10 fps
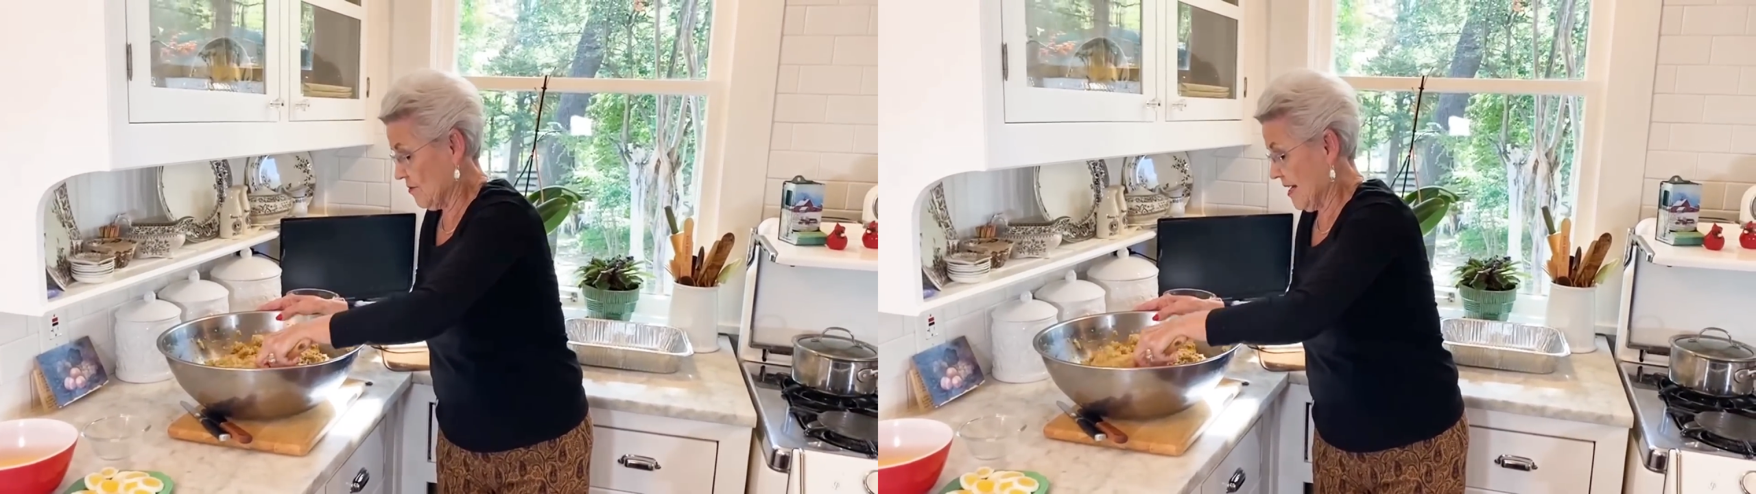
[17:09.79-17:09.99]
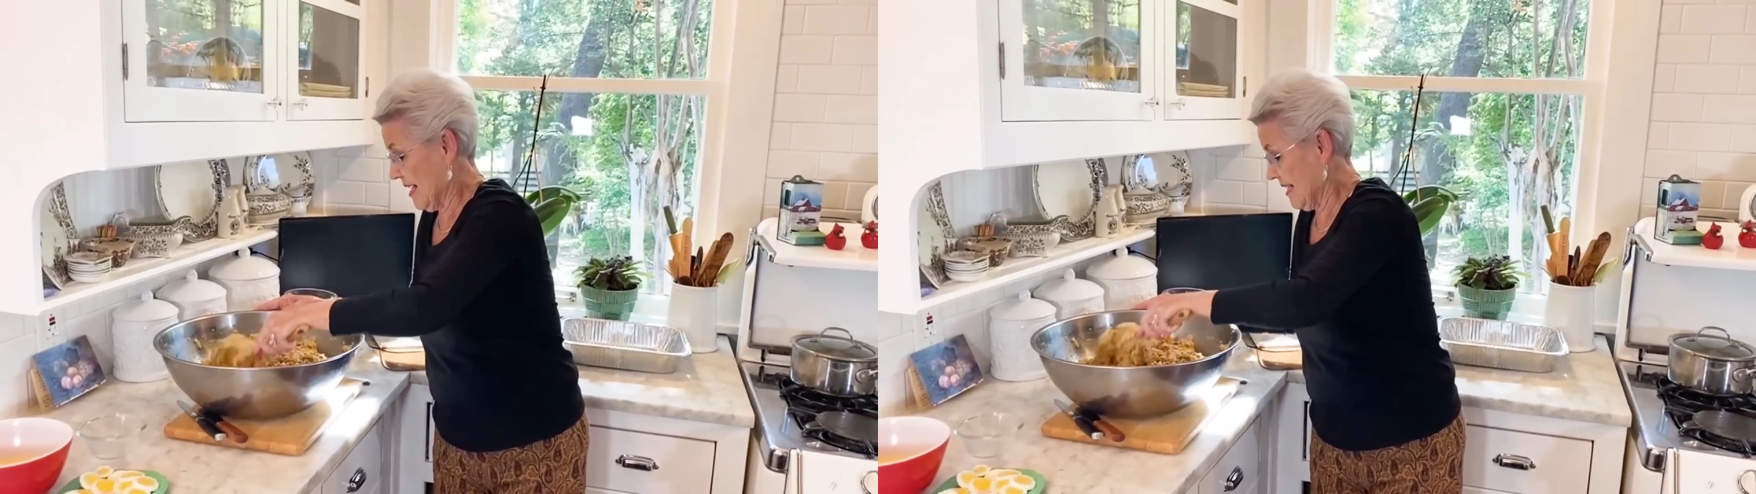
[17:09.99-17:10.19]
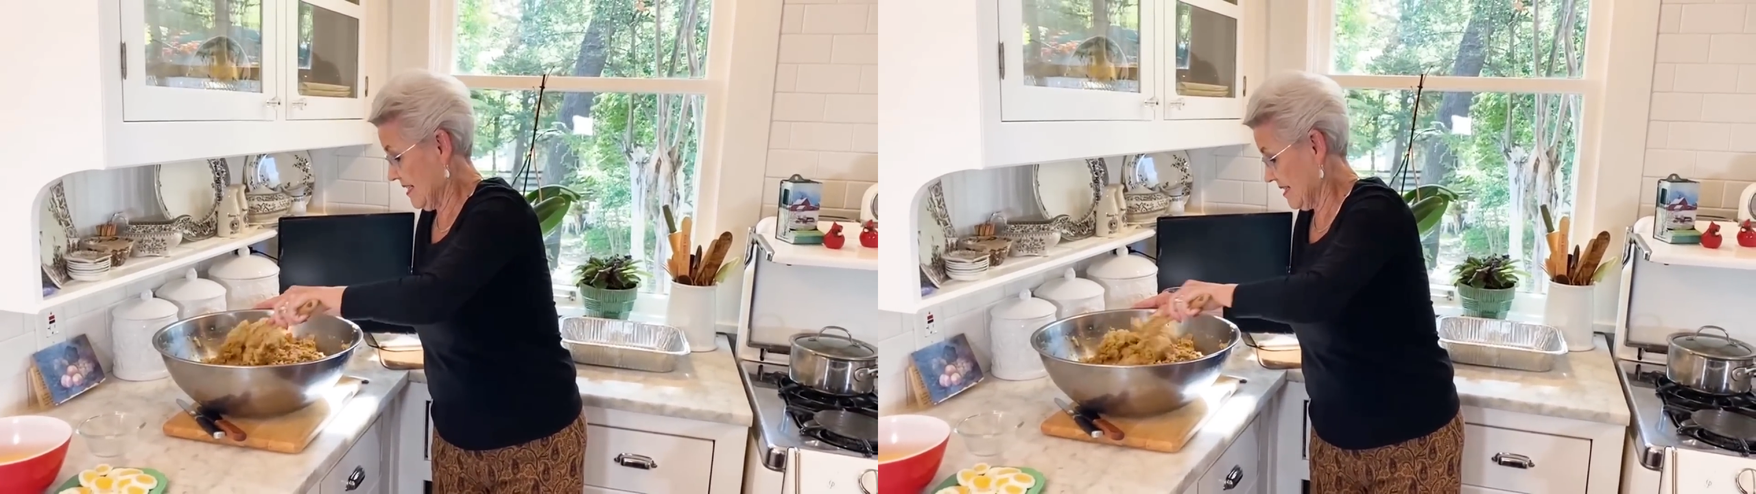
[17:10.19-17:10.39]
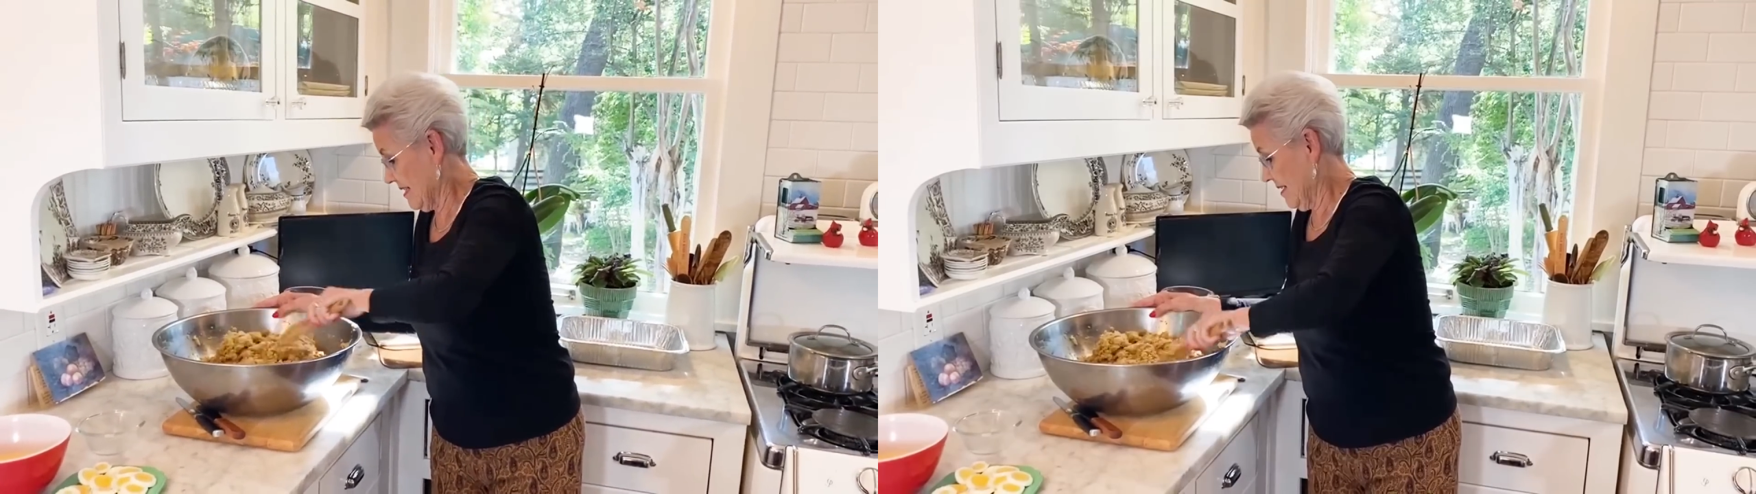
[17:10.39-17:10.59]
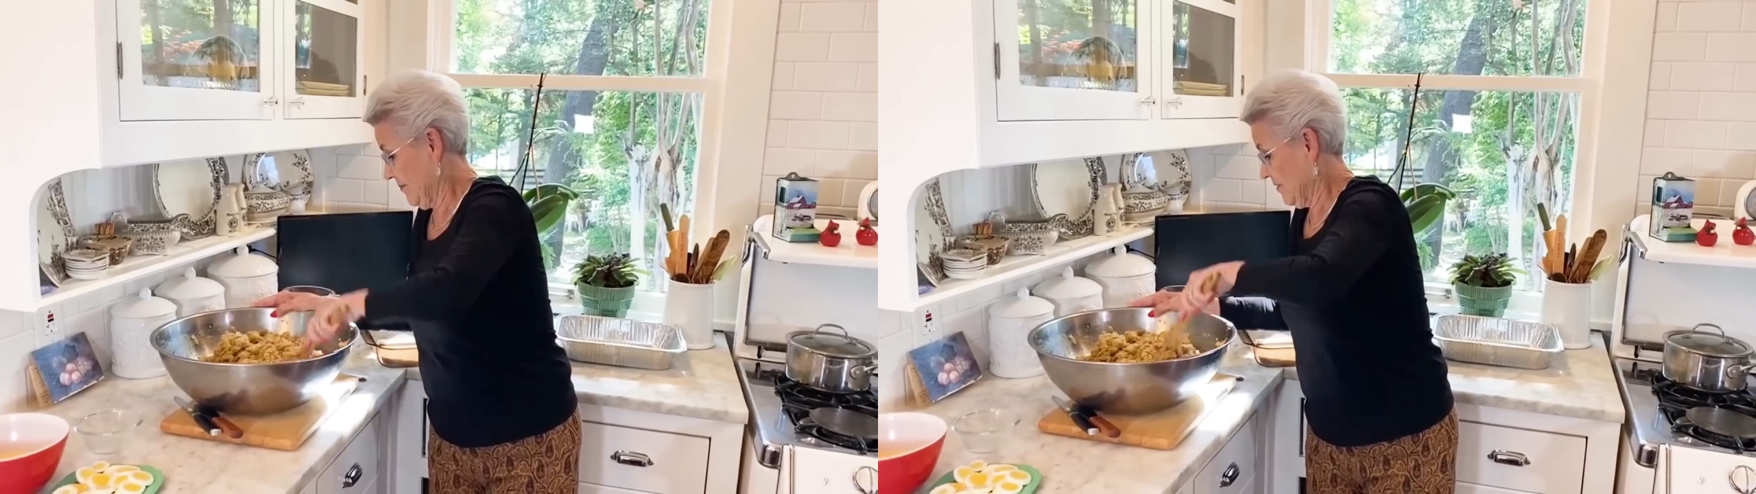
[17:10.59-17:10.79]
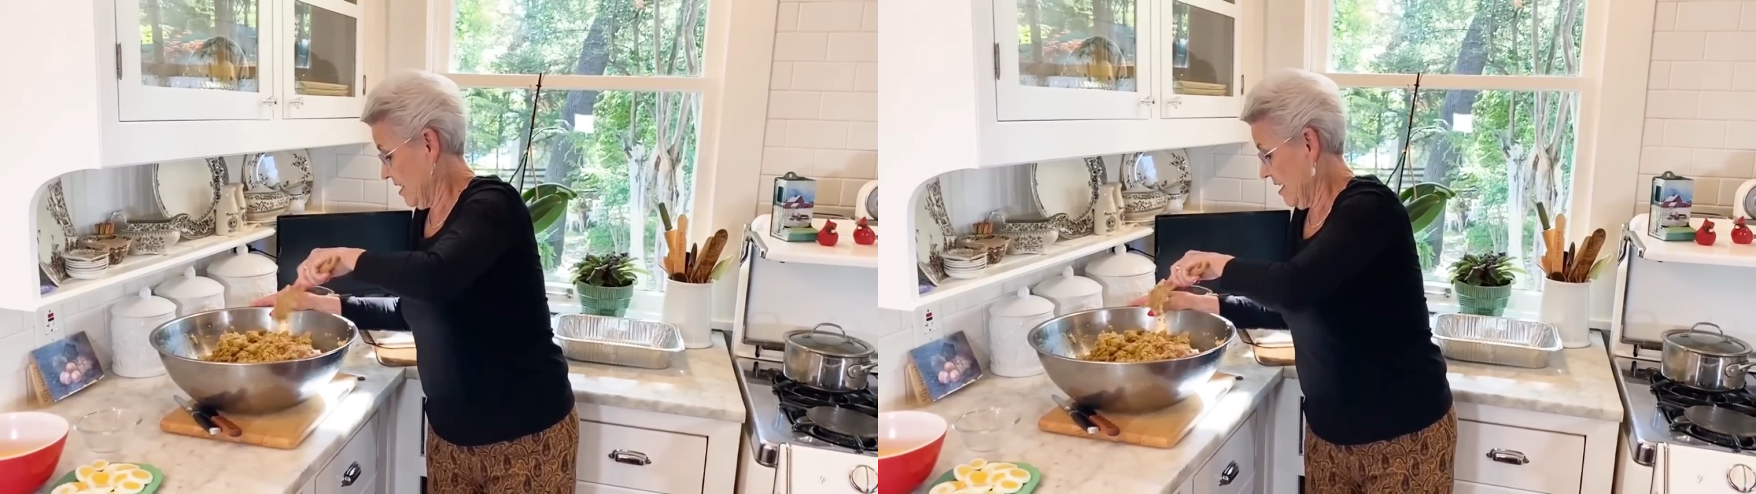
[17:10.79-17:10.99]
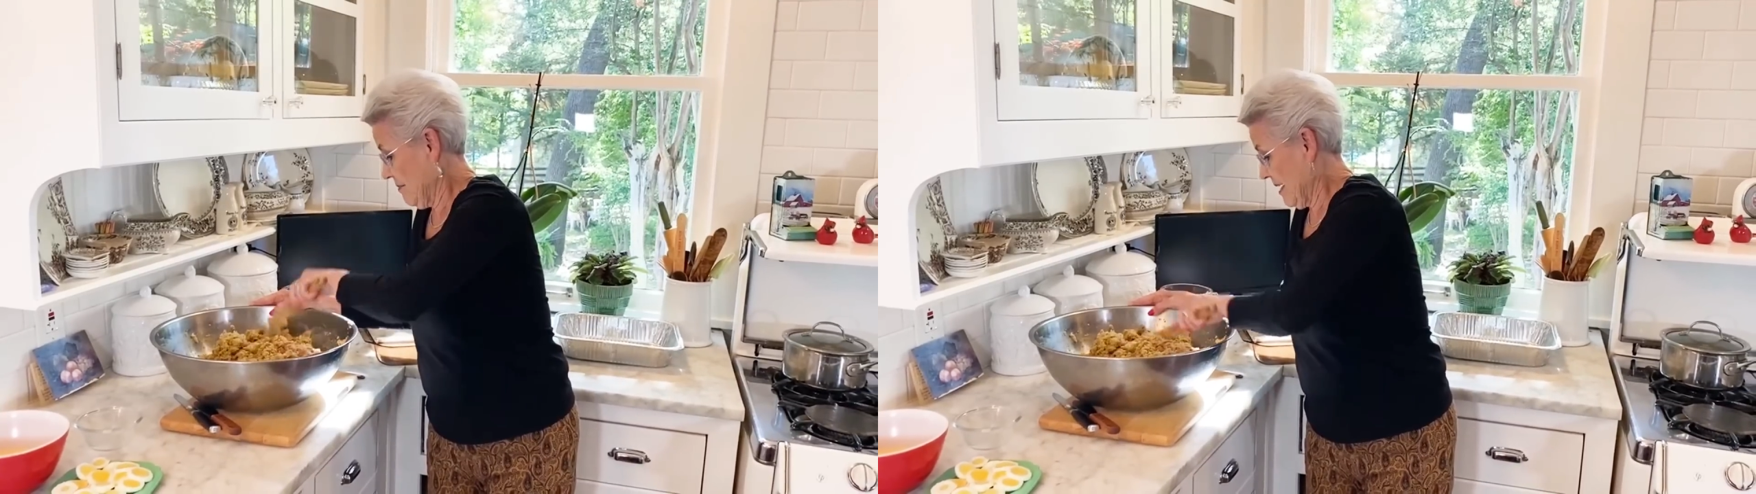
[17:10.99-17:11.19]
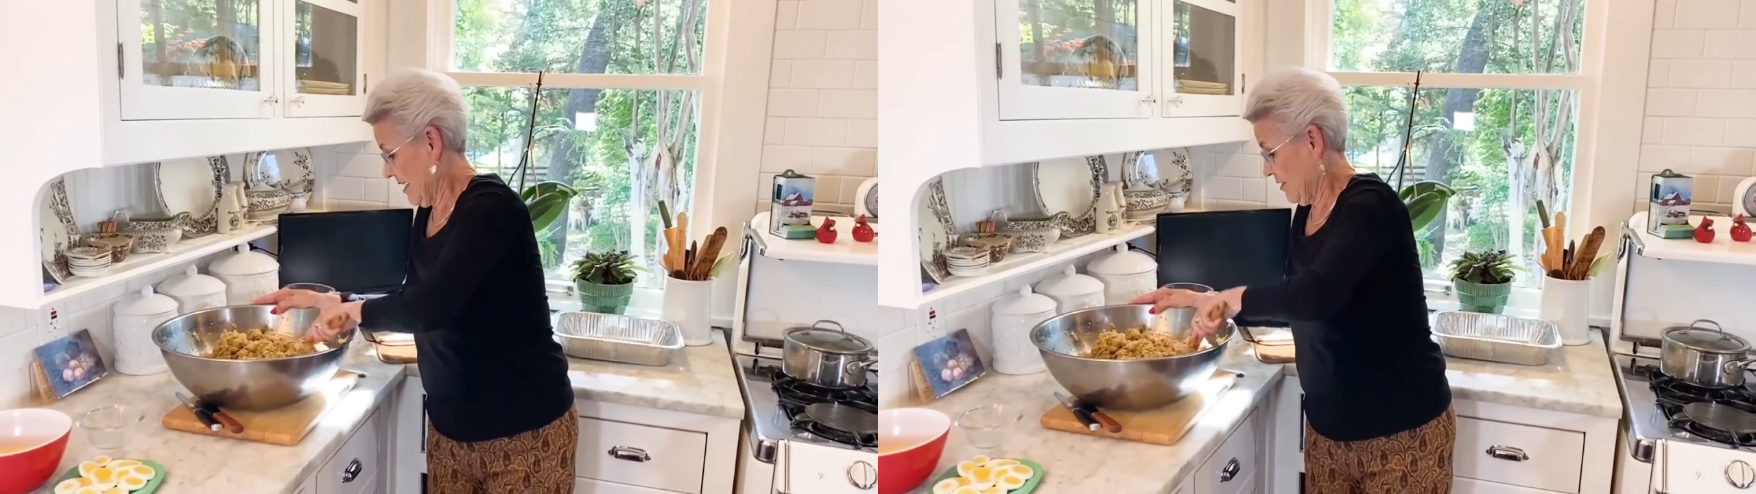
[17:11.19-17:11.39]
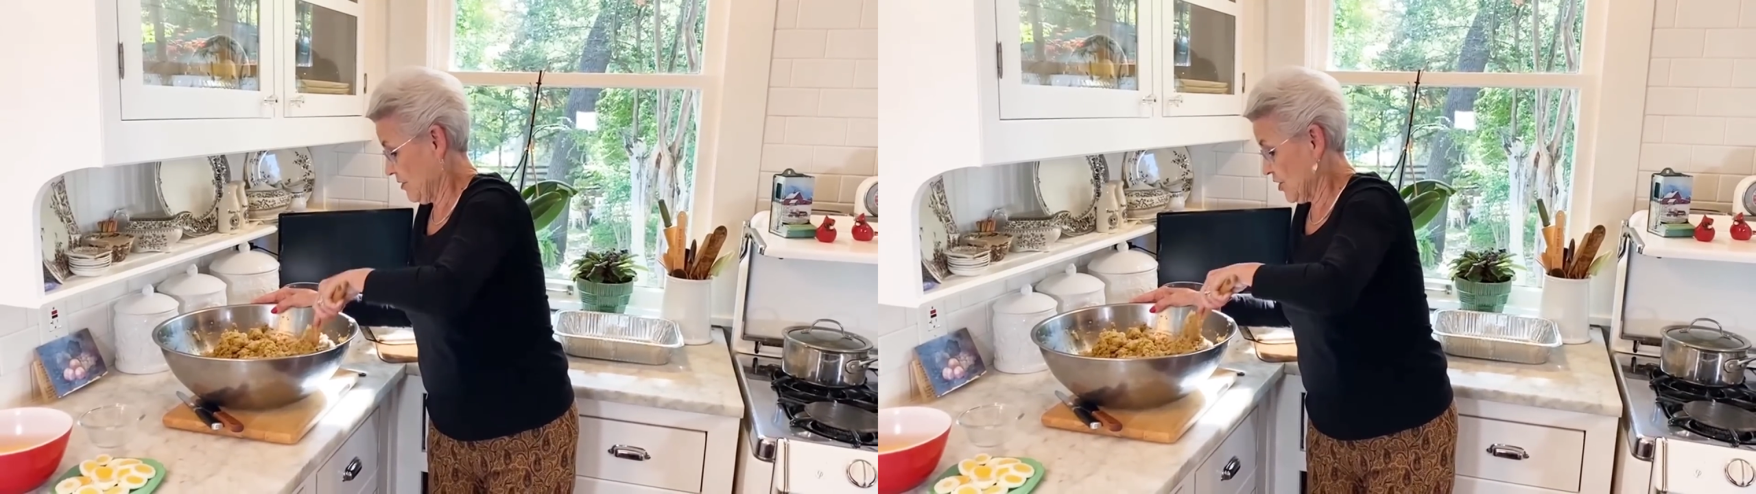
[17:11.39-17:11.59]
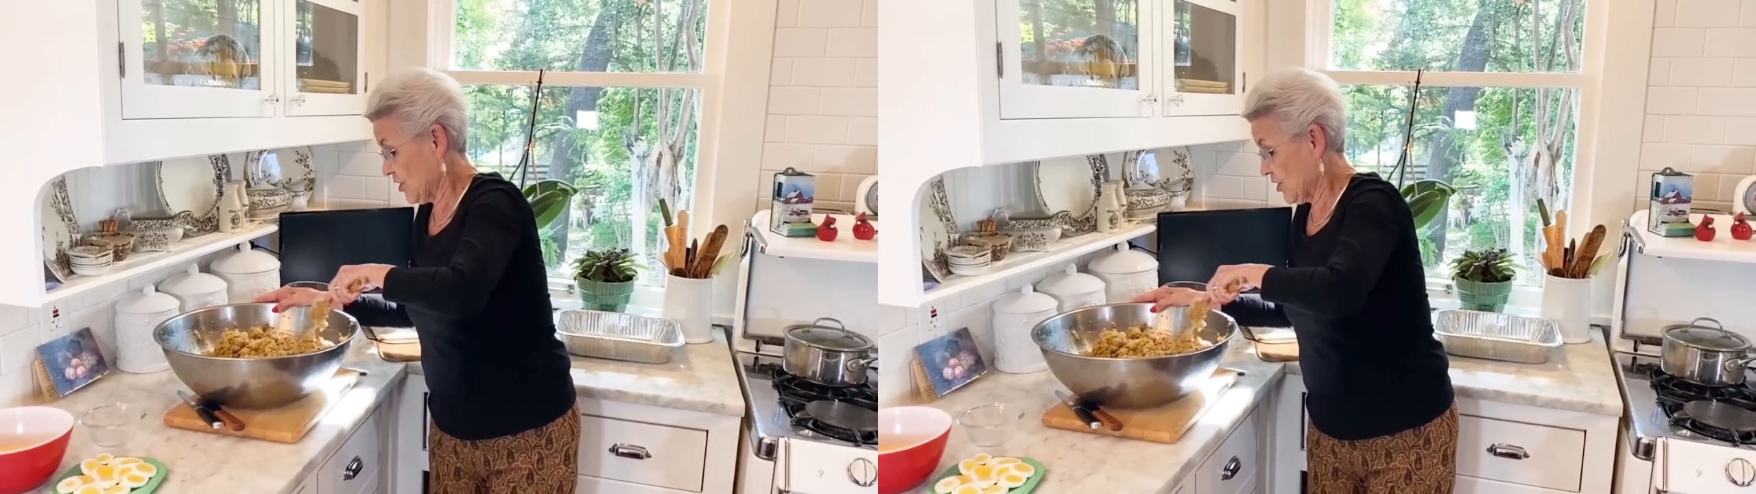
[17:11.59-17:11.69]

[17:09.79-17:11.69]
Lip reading: right amount.